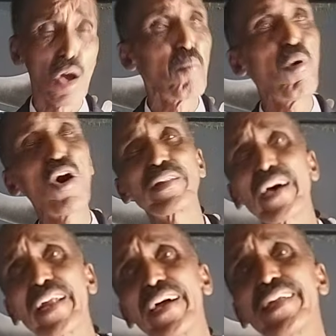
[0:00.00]
More
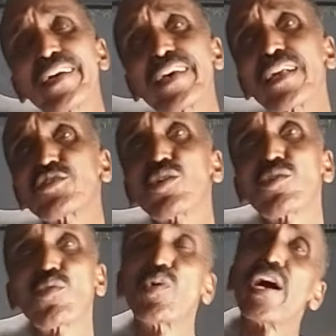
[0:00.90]
than any other
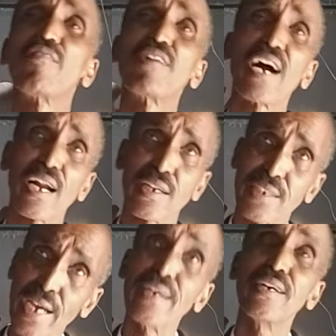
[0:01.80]
election we have held
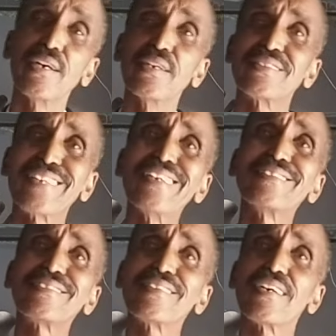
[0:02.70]

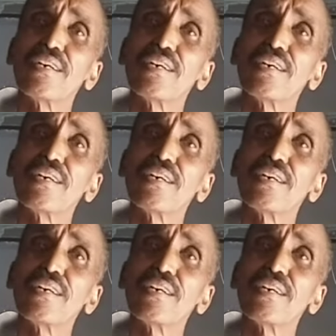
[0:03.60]
since